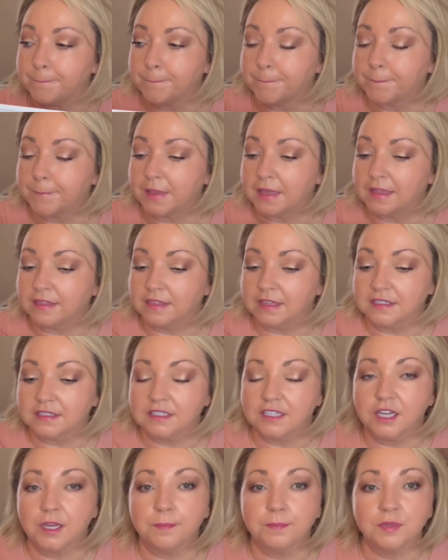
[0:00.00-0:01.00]
And the
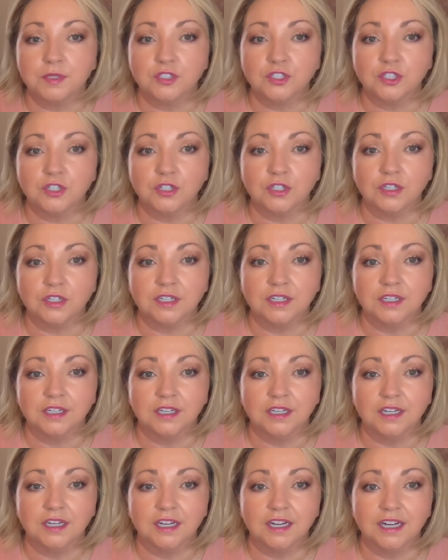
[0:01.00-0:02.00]
temperature
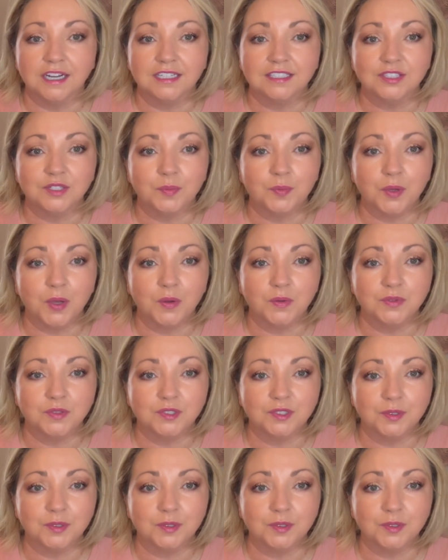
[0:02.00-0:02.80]
is supposed